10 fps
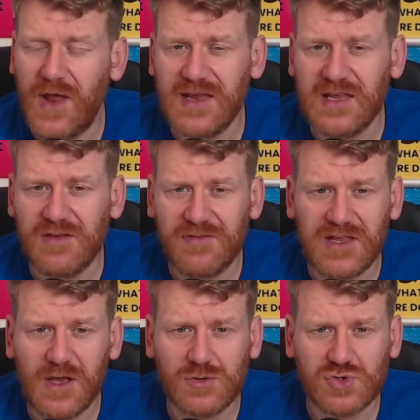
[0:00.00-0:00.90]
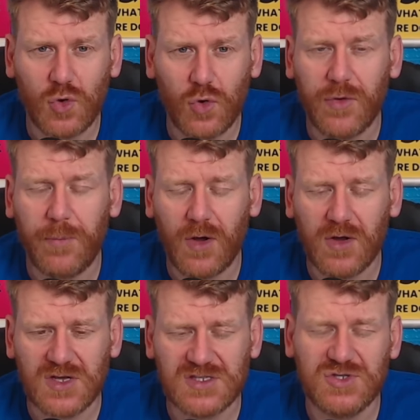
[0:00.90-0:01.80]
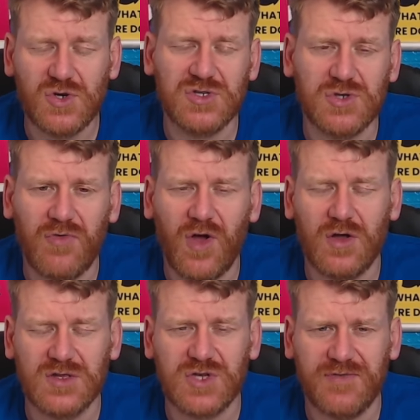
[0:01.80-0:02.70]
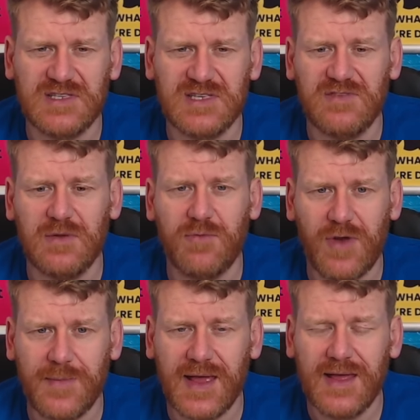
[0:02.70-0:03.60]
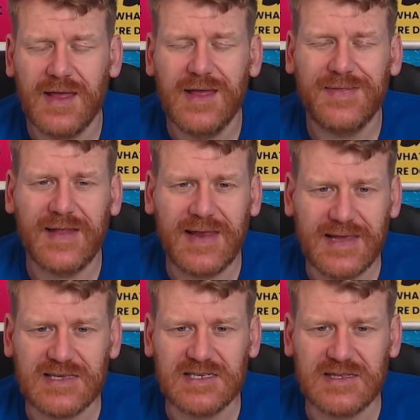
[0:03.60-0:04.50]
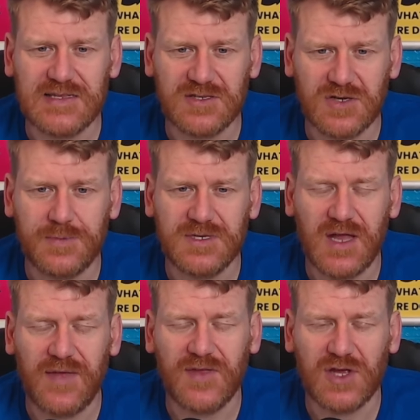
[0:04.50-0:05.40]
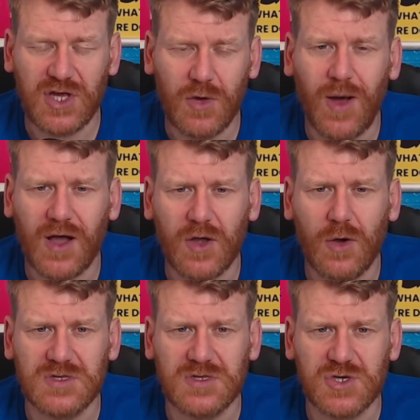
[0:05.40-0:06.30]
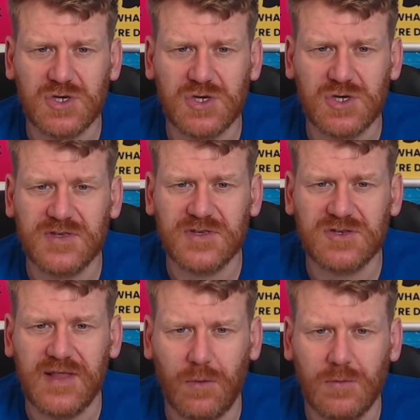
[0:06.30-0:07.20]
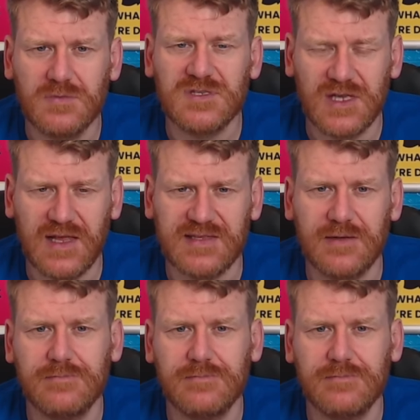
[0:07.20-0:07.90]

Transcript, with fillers: any of the videos or the podcast, join us over on Toffee TV Premier. The link is in the description, and the QR code is coming up on the screen now. See you later.